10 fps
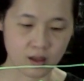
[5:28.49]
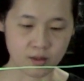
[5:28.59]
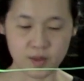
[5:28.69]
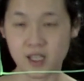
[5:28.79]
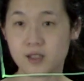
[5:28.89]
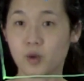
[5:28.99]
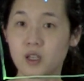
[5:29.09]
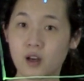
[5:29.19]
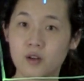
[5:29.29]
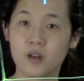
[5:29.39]
because we
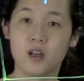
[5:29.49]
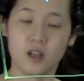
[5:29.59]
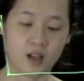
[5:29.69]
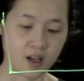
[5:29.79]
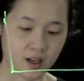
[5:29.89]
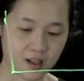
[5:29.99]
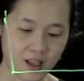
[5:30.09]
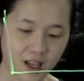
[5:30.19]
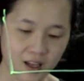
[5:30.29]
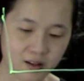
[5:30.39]
know uh,
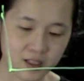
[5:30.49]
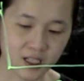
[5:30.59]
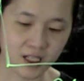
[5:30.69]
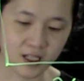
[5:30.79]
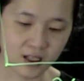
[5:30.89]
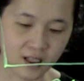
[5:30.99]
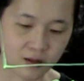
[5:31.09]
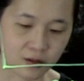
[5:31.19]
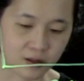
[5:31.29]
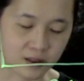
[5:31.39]
energy
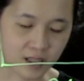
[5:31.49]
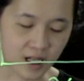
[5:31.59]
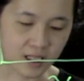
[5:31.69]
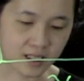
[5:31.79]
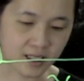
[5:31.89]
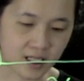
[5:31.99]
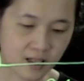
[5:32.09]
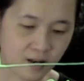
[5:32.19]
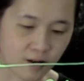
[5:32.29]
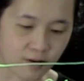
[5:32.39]
equals
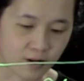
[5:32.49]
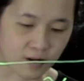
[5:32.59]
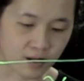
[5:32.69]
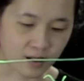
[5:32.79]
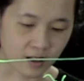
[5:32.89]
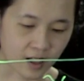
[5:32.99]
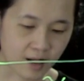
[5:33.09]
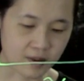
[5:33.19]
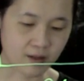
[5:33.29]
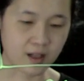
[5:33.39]
hc over
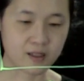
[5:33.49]
lambda, right?